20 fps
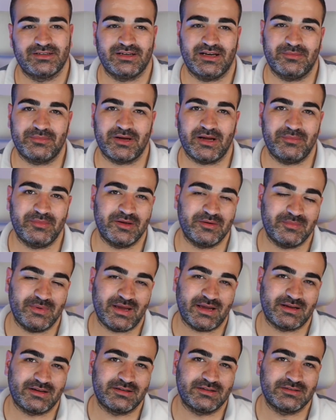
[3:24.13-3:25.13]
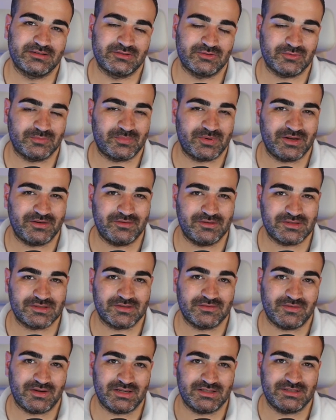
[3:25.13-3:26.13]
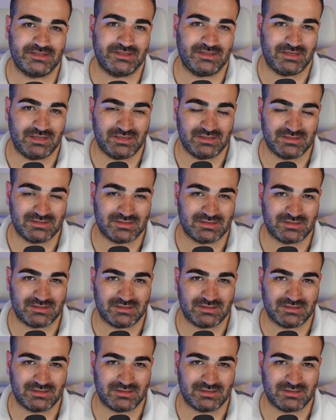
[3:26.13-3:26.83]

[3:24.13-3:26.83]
I'm coming back to previous advice, is